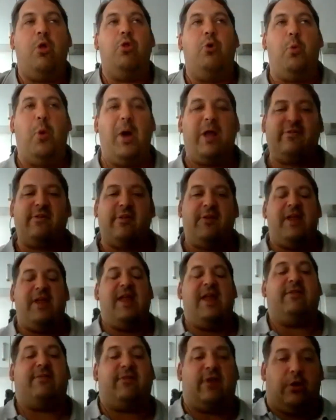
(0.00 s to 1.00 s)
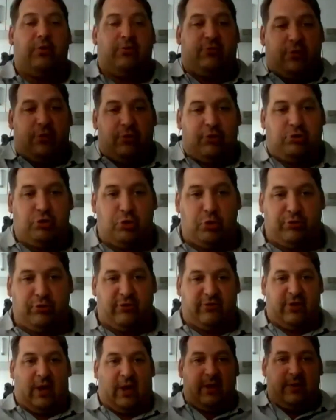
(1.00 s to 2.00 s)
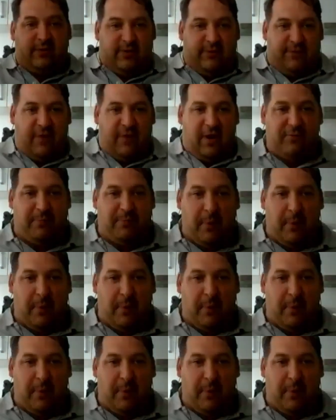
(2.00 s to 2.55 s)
the west and the east coast of the shorter sides, the five